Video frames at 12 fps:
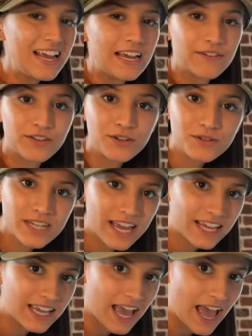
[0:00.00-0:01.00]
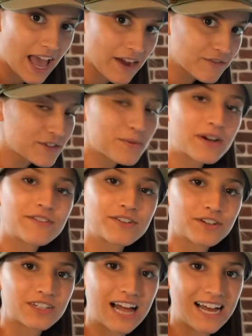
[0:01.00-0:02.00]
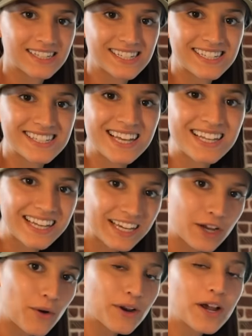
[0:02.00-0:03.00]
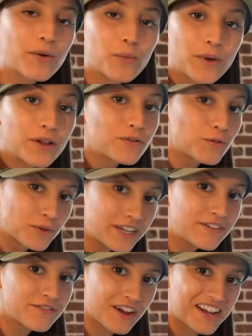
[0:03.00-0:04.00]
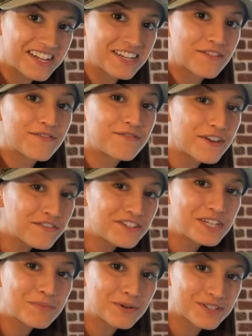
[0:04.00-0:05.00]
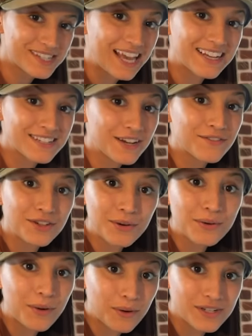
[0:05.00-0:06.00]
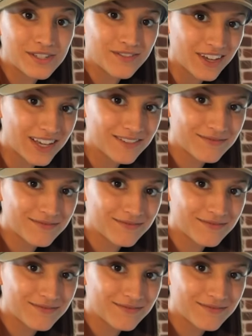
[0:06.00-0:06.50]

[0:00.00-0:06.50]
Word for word: If you take every one of your classes, Lingoda will refund 50% of your course fee.